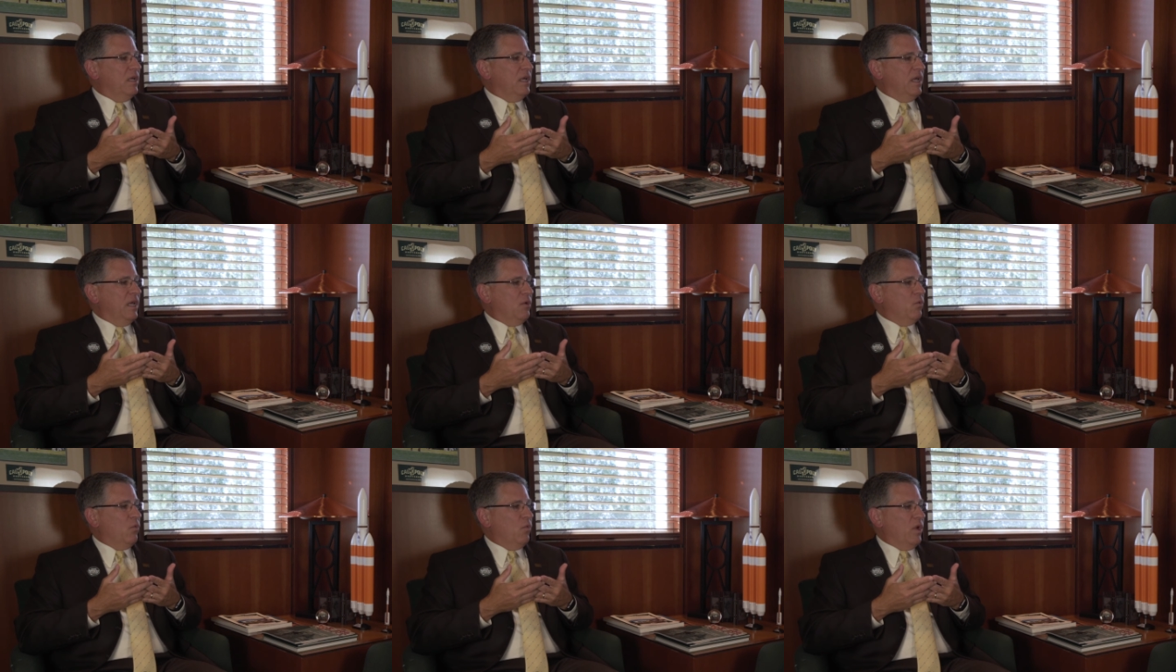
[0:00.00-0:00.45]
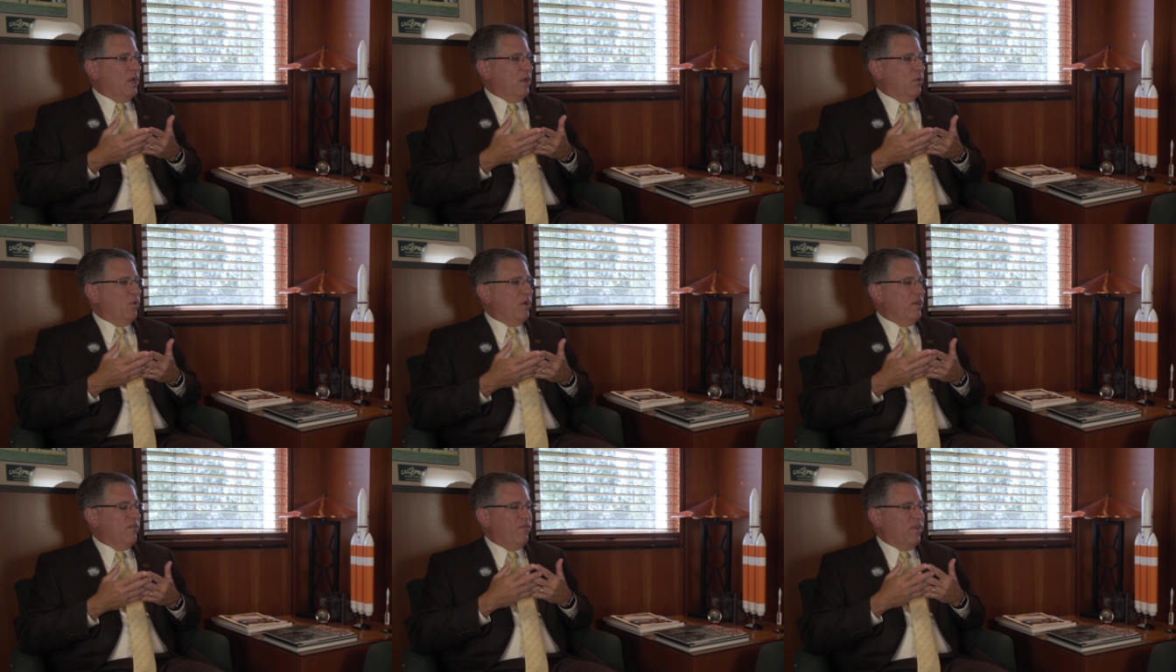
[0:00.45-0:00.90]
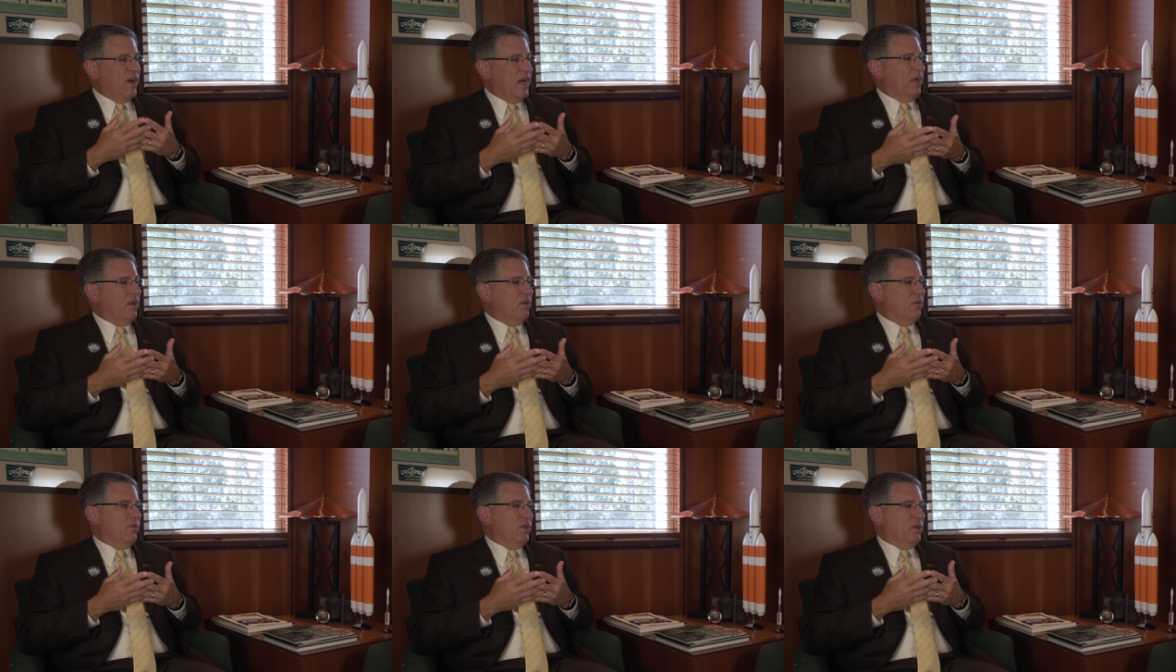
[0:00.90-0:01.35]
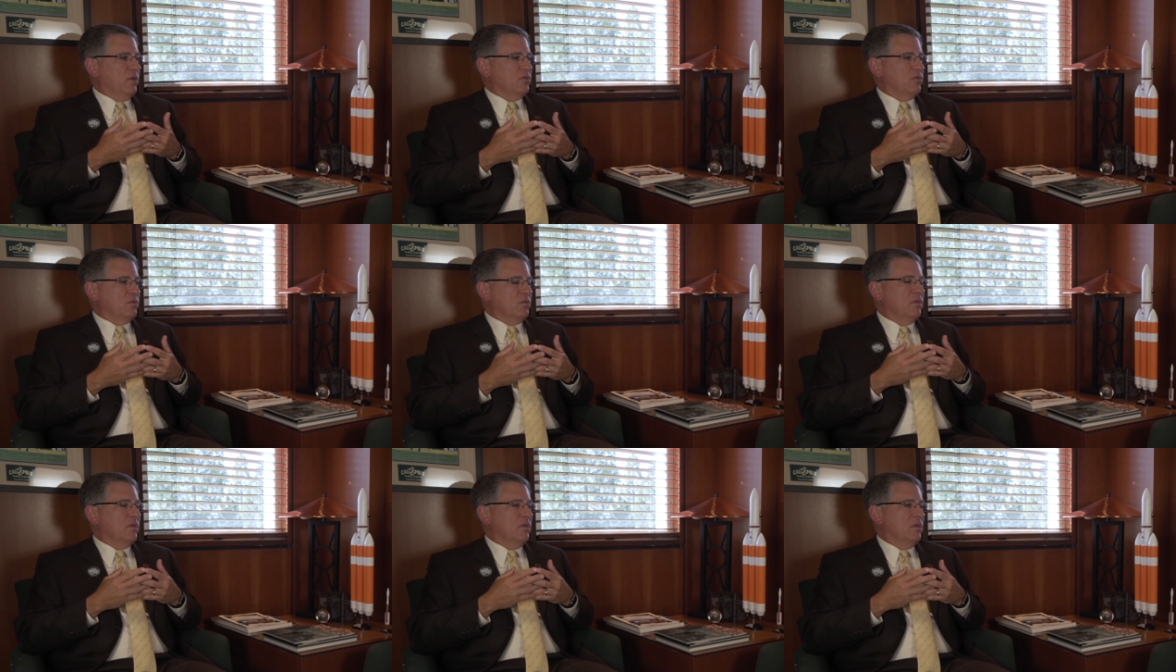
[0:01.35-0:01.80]
And, and we follow
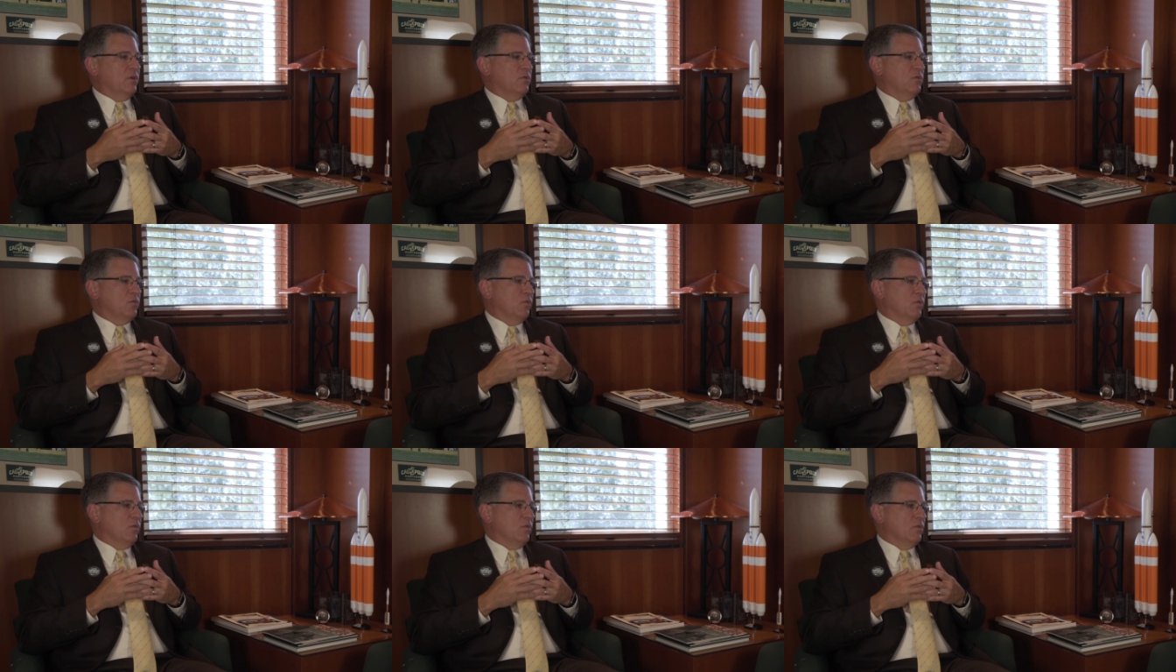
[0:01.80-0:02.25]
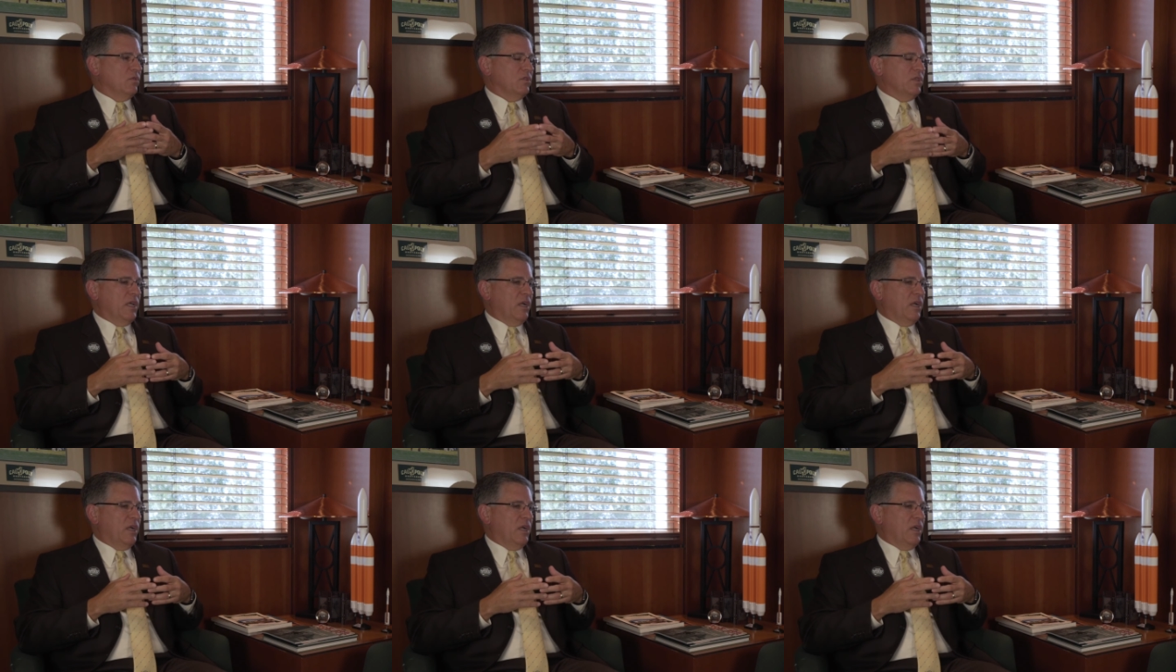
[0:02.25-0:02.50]
those, those rules.